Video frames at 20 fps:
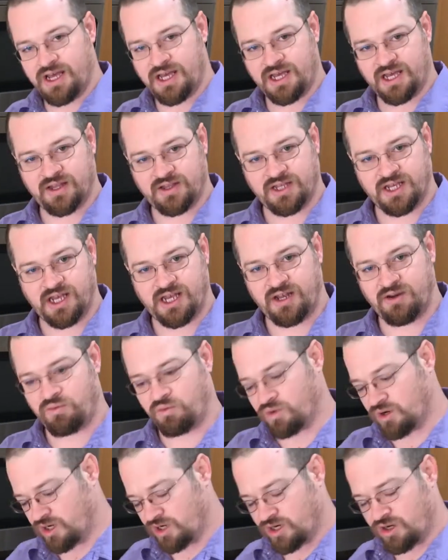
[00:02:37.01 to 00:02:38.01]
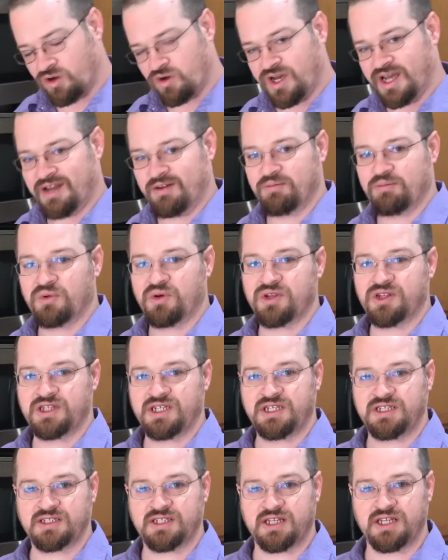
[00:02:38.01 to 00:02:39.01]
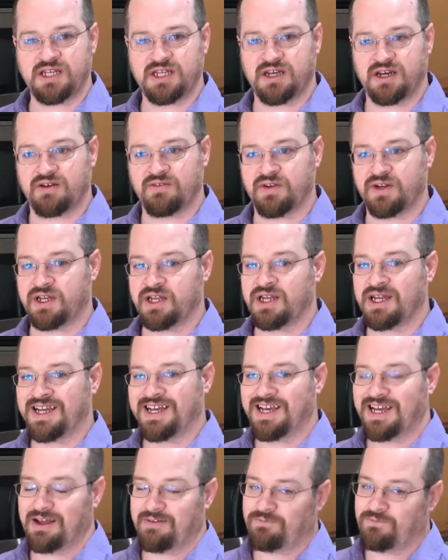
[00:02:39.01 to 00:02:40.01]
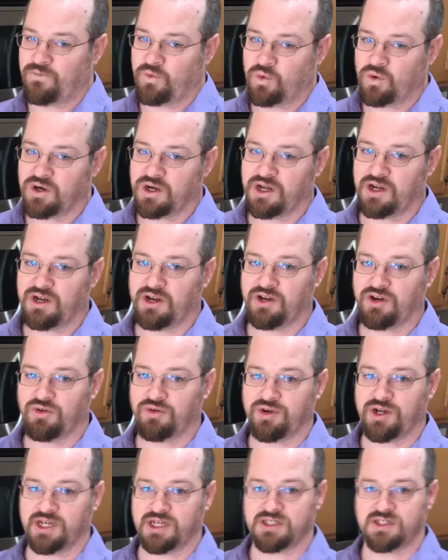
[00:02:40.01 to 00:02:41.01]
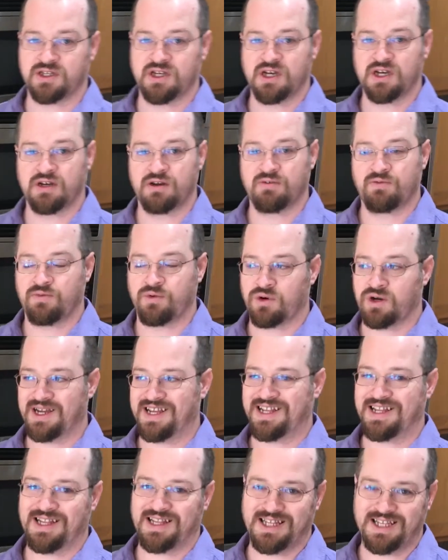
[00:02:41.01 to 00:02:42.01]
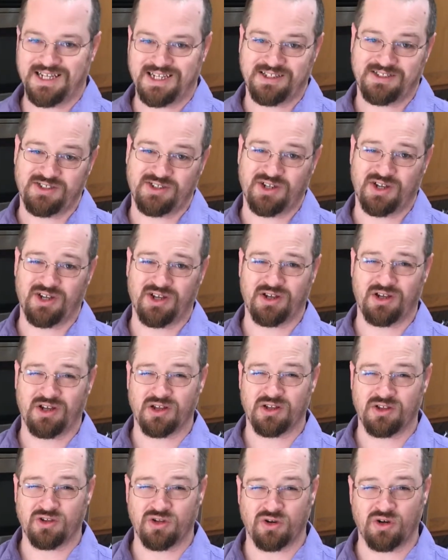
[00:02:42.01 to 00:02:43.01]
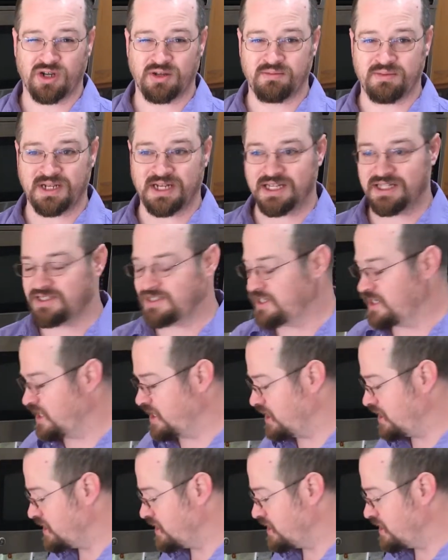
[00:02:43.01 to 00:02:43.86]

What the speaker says: And then we're going to go ahead and put these in the oven at 400 degrees for at least 30 minutes.